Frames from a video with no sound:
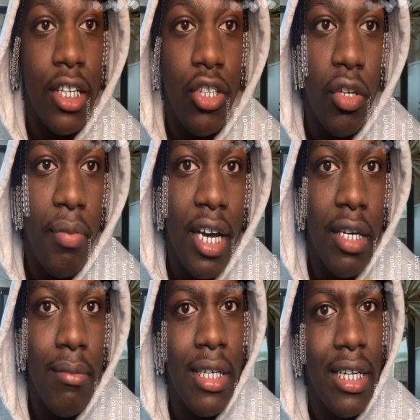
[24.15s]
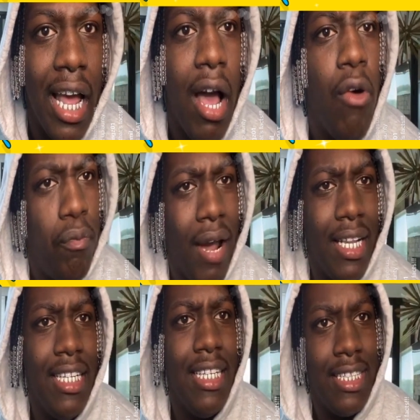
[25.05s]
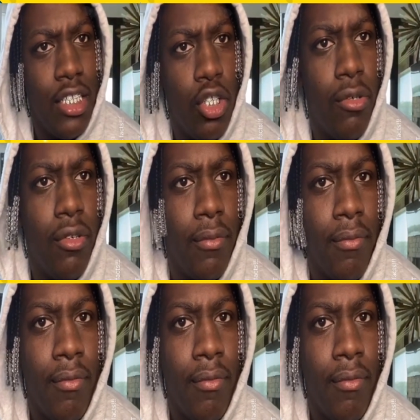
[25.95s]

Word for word: doing better than me. I would probably listen to him.